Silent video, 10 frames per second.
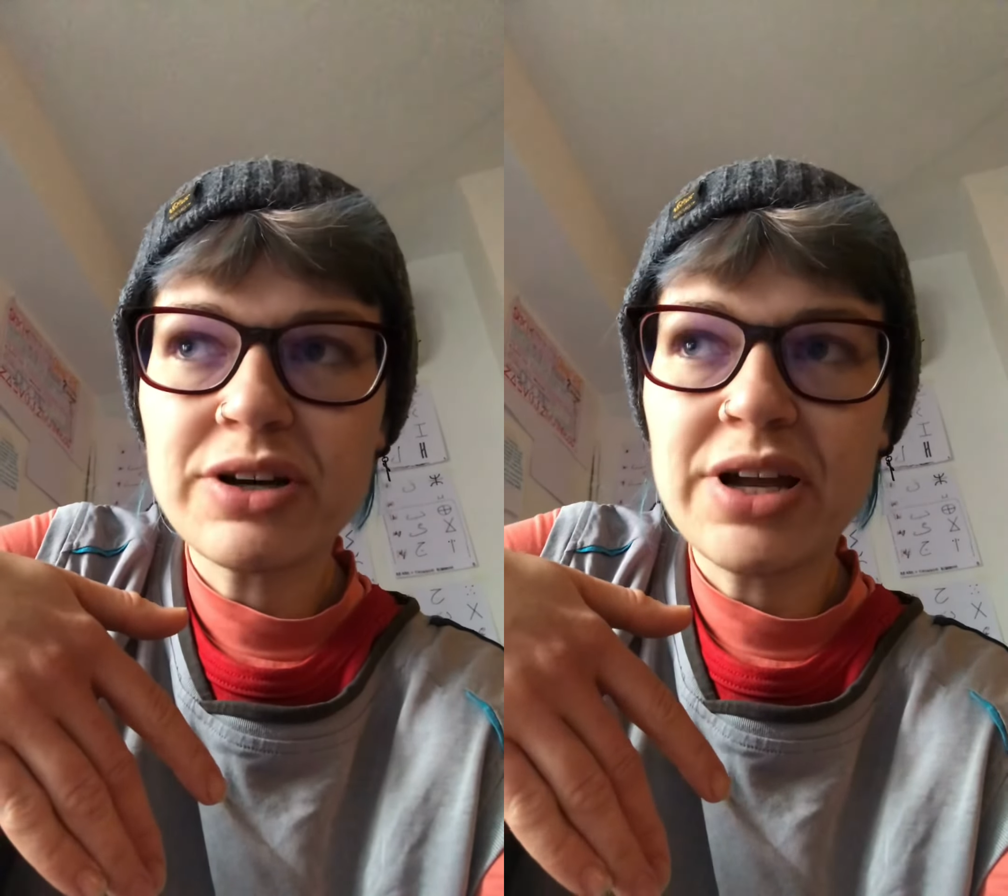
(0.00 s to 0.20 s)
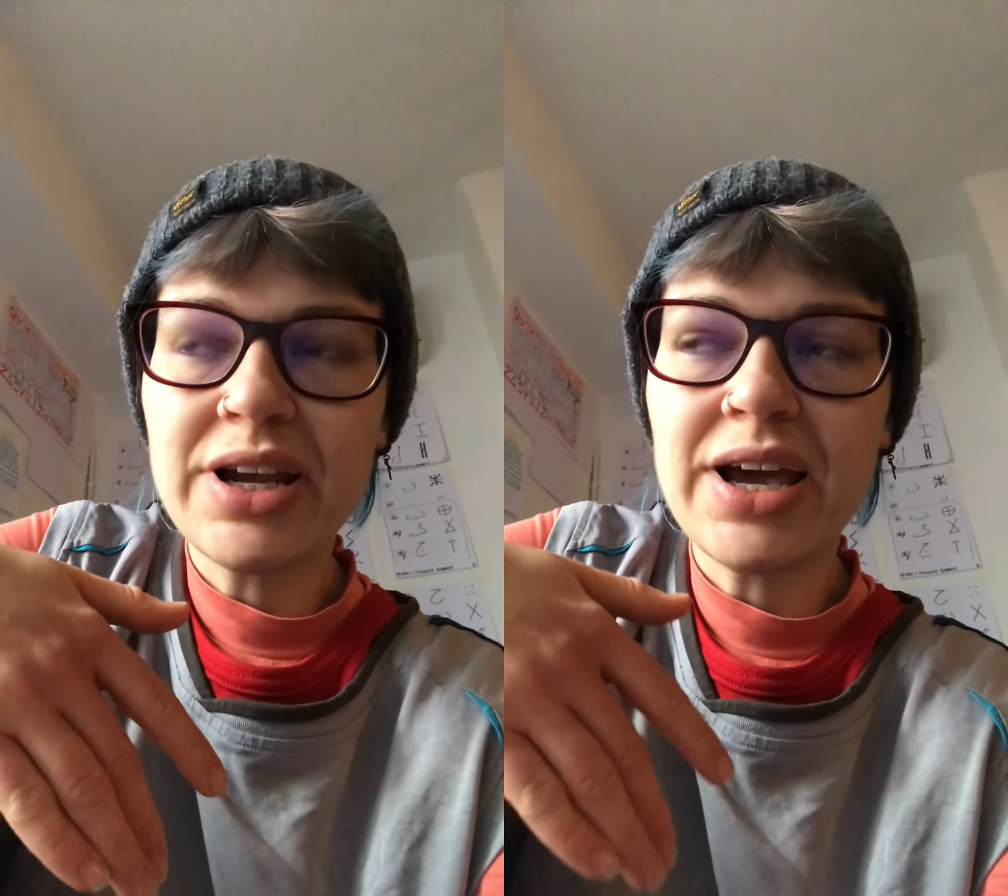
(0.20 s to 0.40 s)

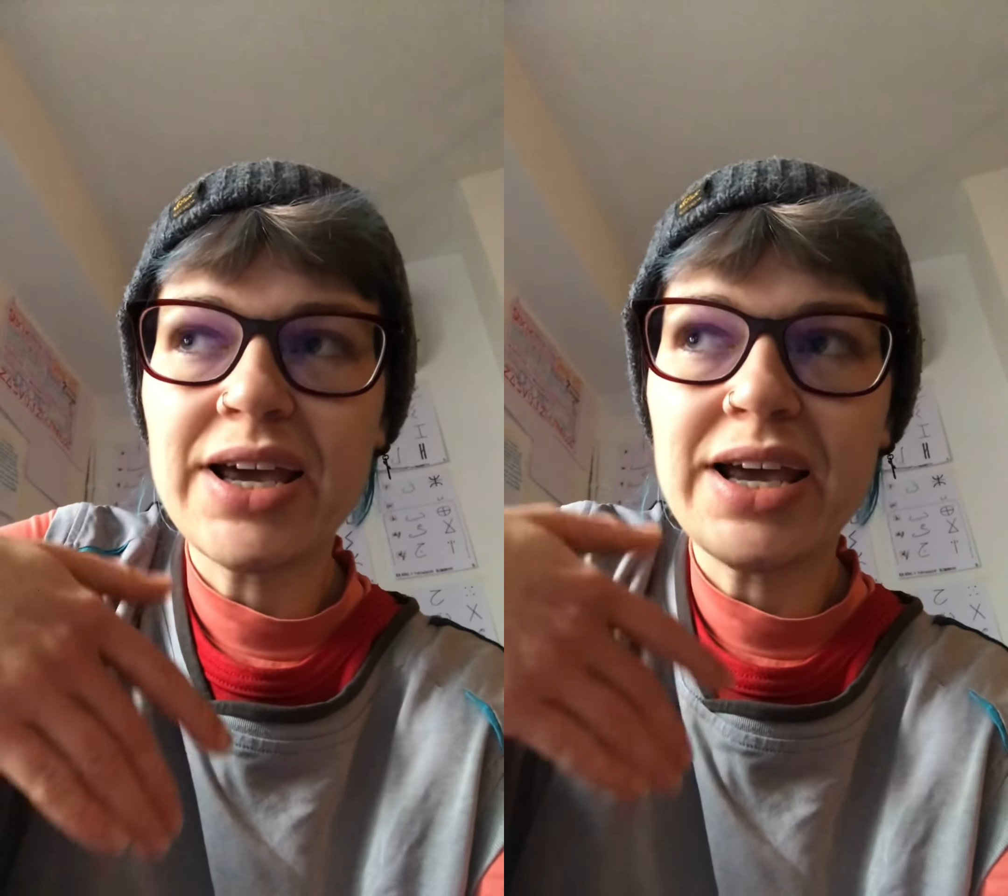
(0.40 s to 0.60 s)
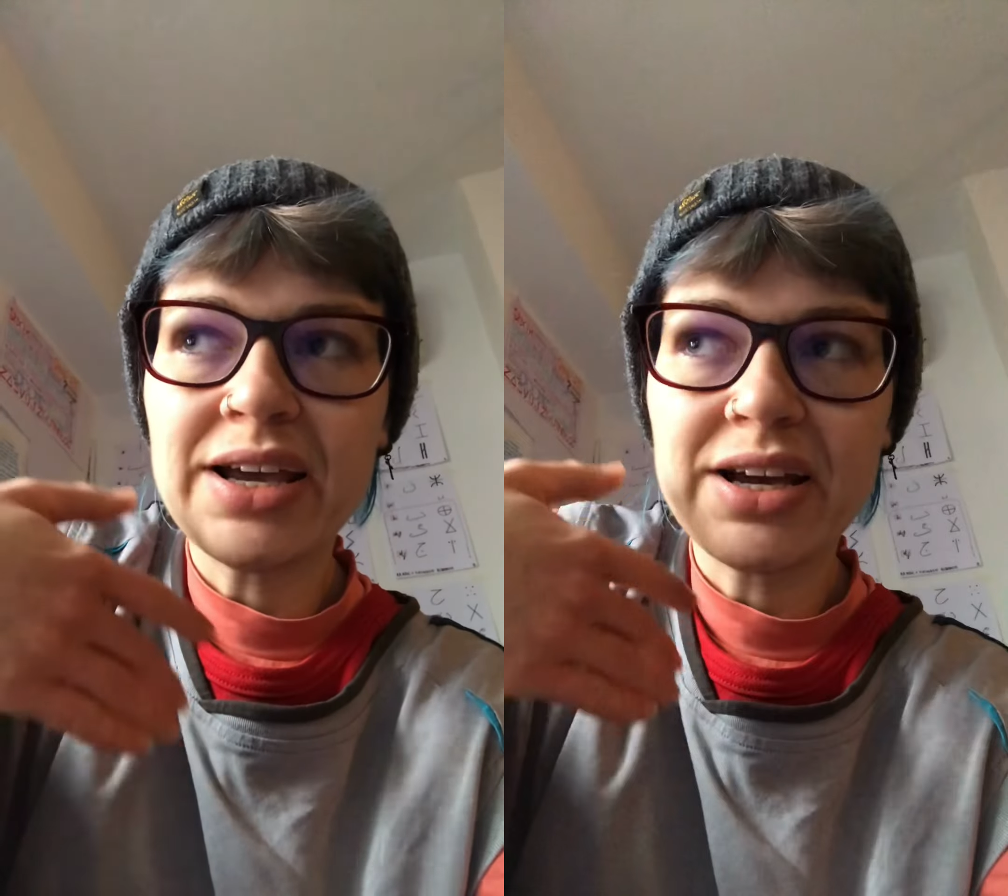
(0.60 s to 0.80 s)
and I
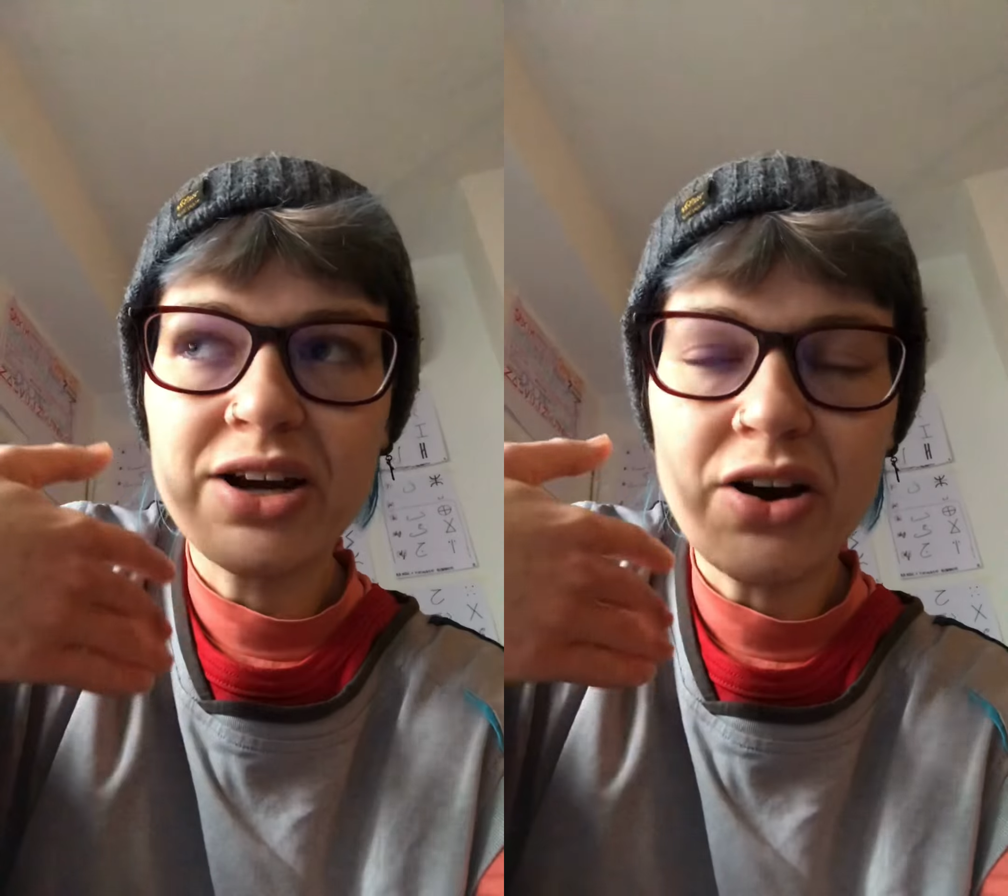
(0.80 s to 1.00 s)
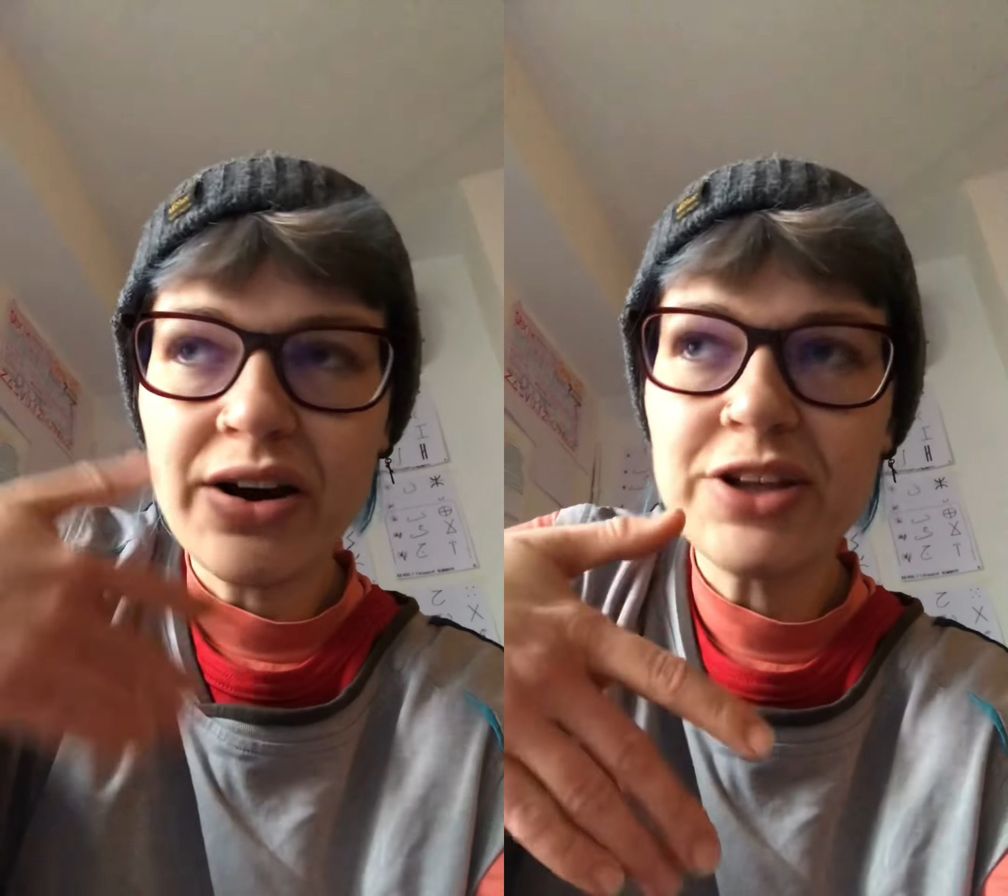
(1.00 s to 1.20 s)

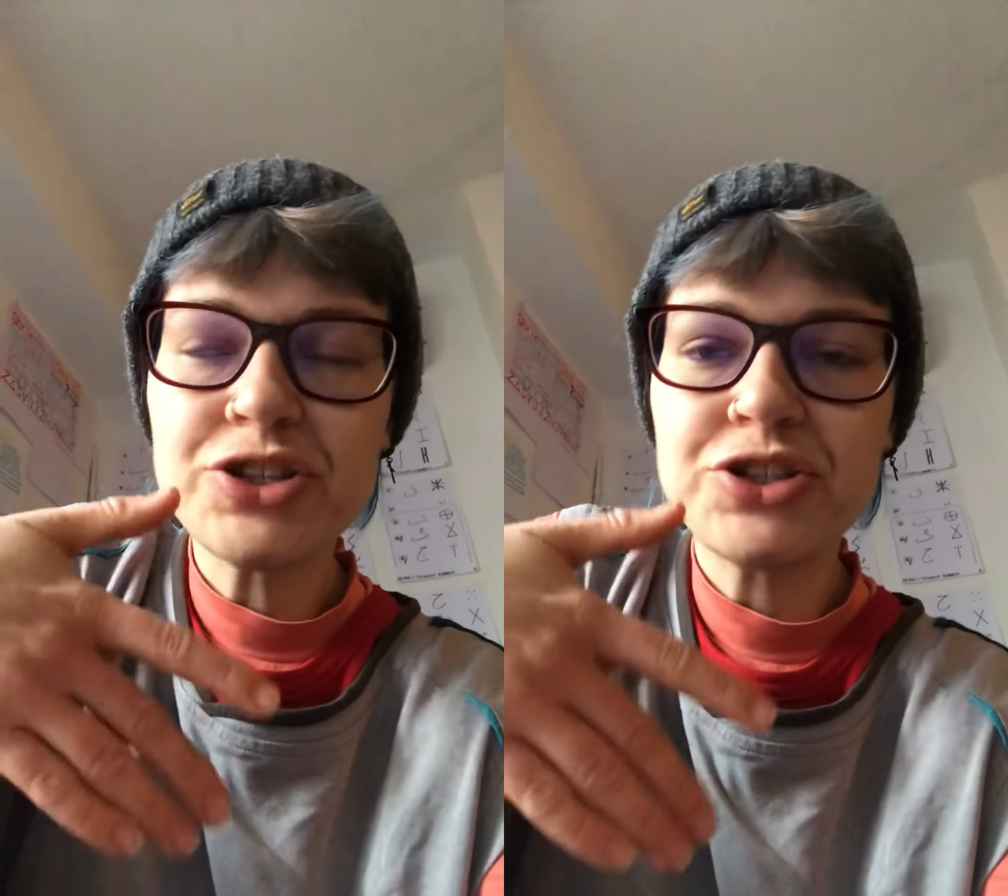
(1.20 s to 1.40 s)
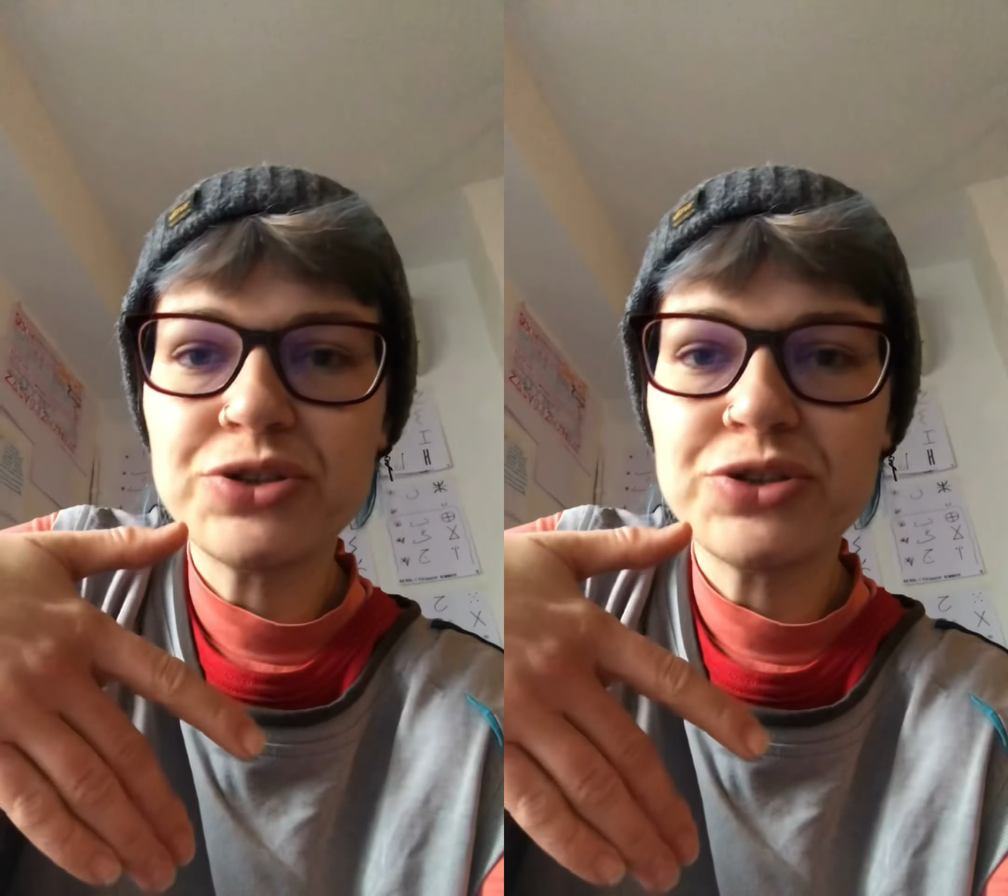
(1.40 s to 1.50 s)
encourage